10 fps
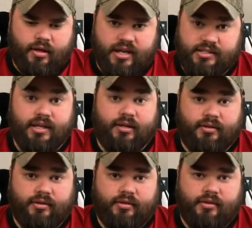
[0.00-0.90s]
I did.
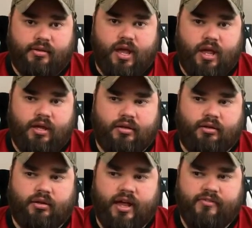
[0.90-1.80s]
And
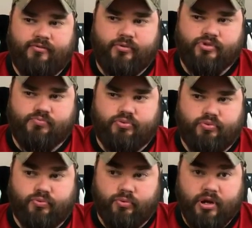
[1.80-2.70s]
life was
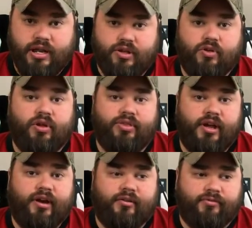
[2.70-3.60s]
pretty good
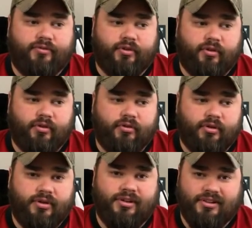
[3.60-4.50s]
there for
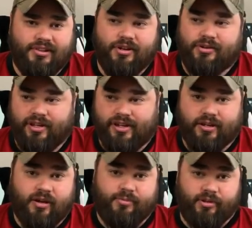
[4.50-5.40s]
literally like a
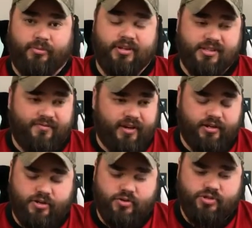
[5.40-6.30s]
couple of weeks. I found
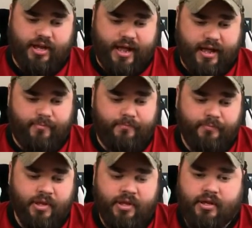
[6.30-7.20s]
a new job
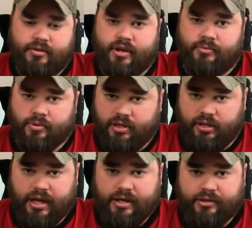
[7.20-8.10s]
that I really
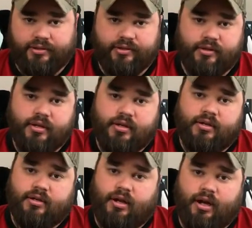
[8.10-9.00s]
liked,
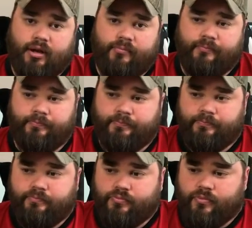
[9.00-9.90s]
um,
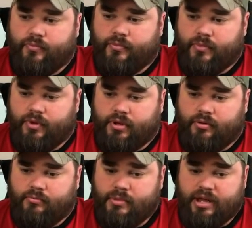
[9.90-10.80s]

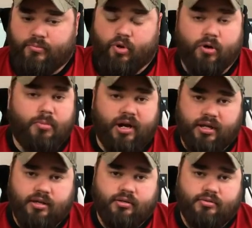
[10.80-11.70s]
making more
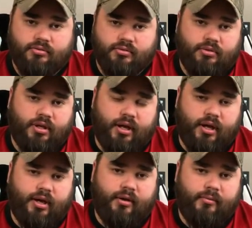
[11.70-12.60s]
money
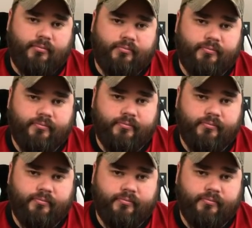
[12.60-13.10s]
um,